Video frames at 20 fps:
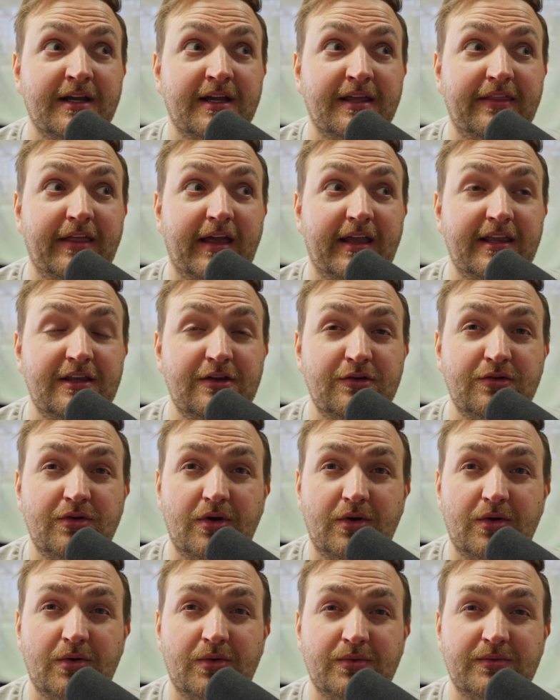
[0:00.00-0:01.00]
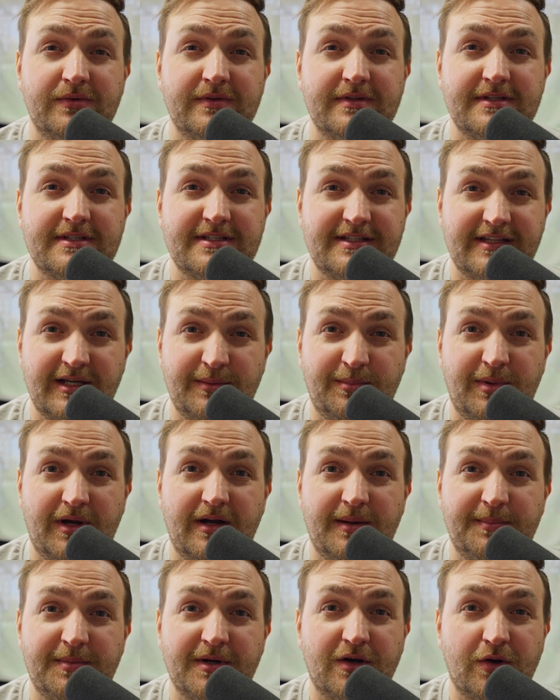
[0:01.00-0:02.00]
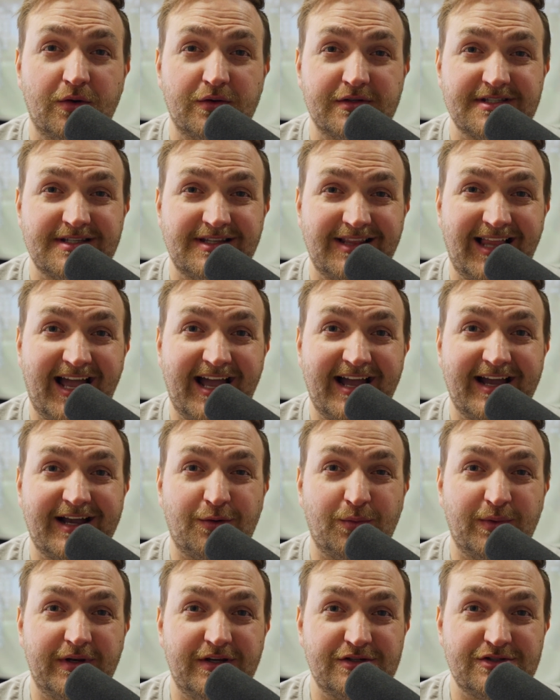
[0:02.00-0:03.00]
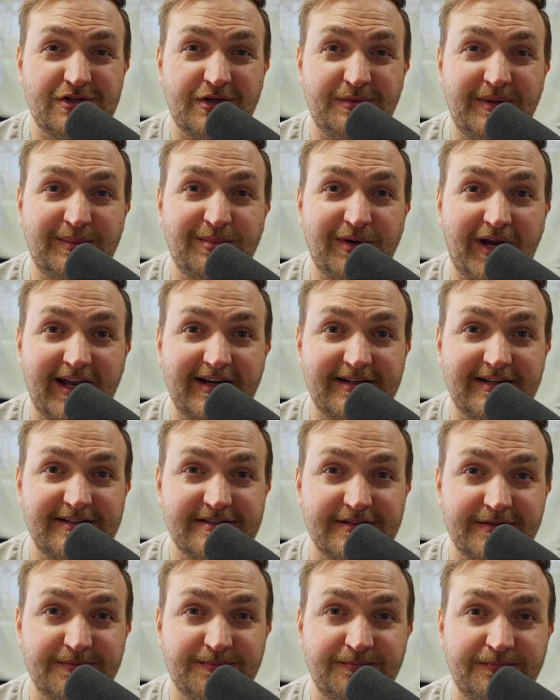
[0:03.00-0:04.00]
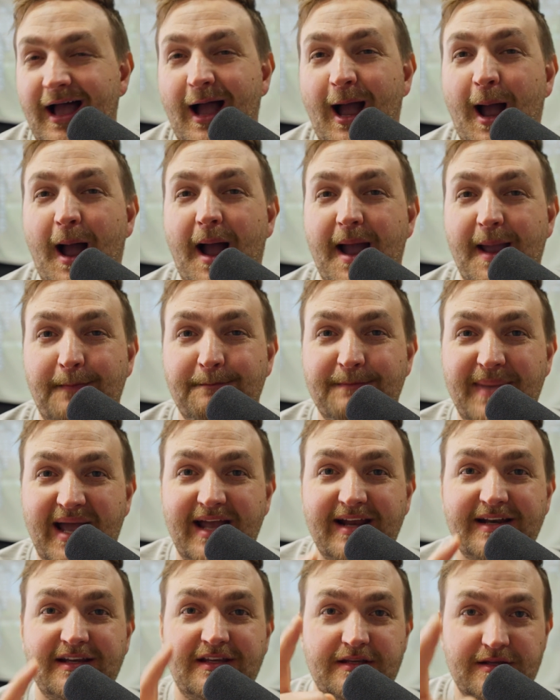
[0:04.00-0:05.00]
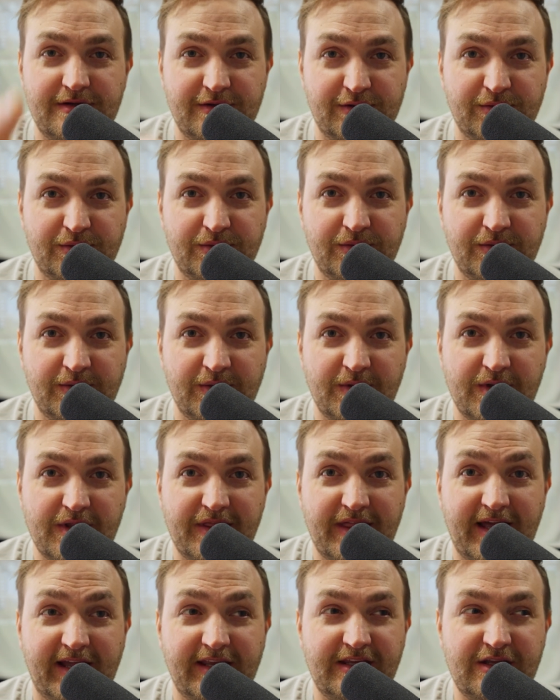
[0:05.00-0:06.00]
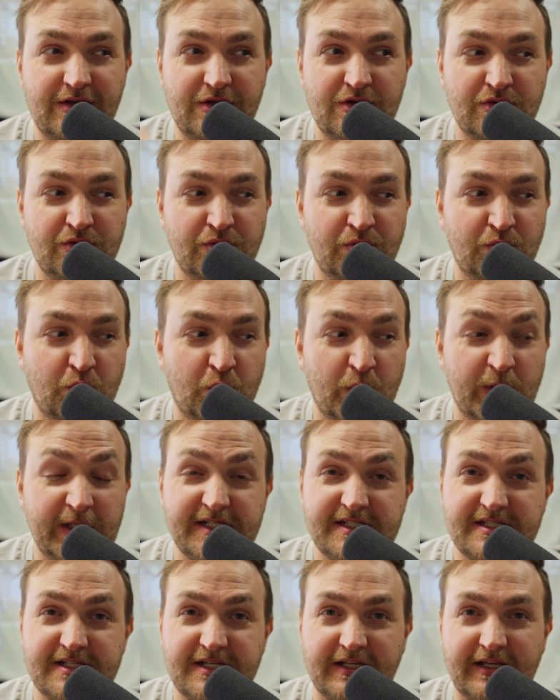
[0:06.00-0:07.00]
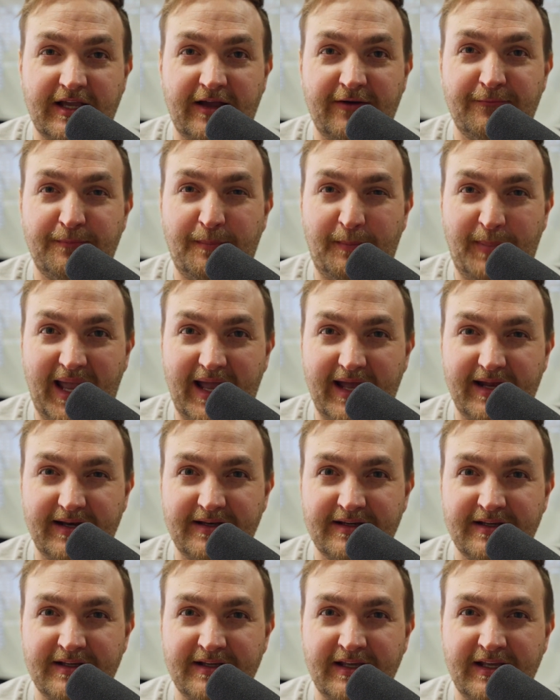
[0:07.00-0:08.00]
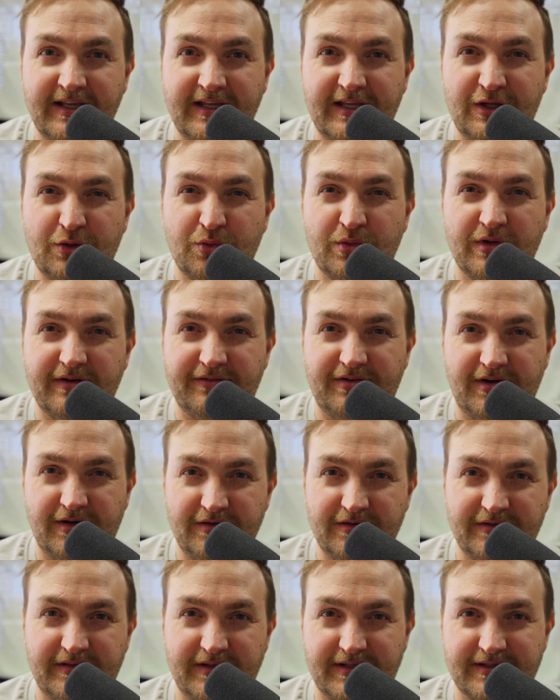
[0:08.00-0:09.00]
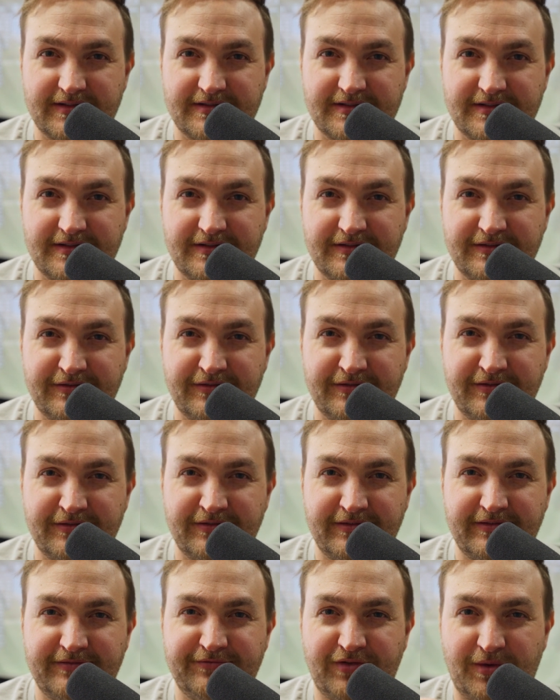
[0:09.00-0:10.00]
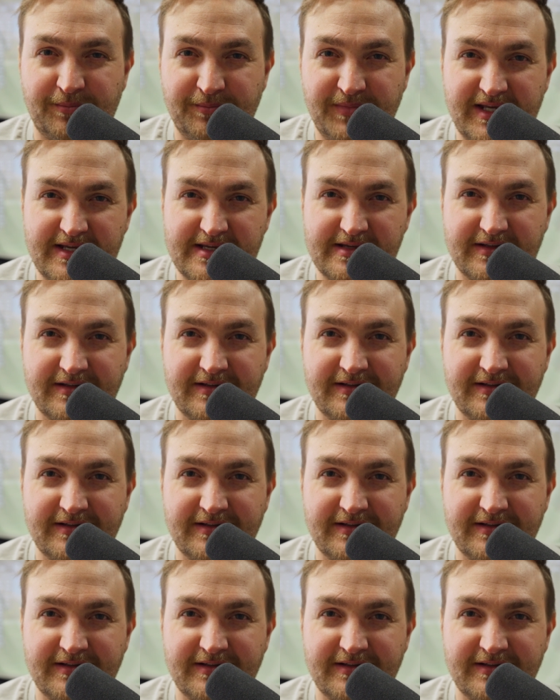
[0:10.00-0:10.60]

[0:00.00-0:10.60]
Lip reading: that you don't slip up or go slack when you should be practicing. I bet you that you wouldn't have bet you would have heard this from me.